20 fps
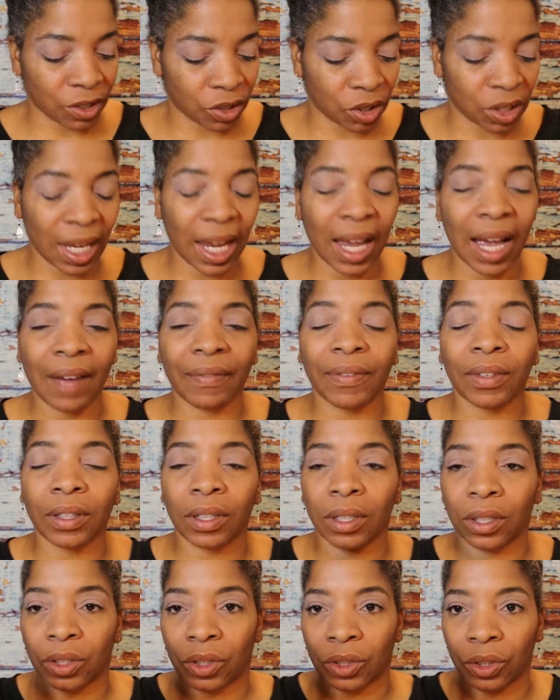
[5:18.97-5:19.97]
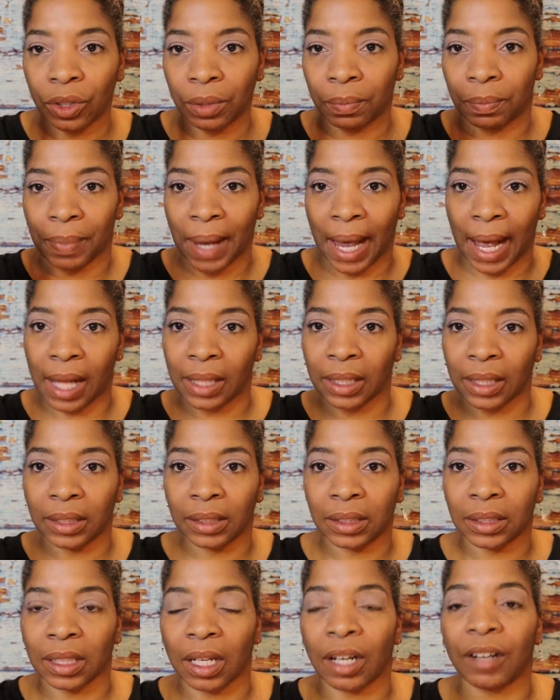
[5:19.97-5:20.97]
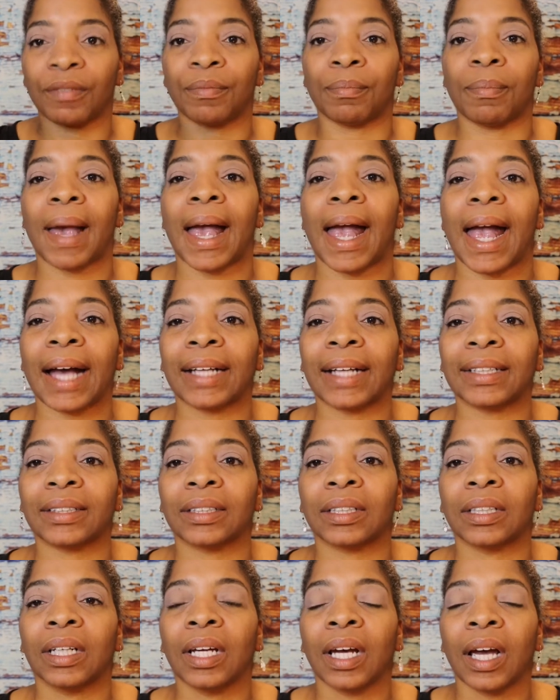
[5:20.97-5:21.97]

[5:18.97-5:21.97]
So they have a good balance of matte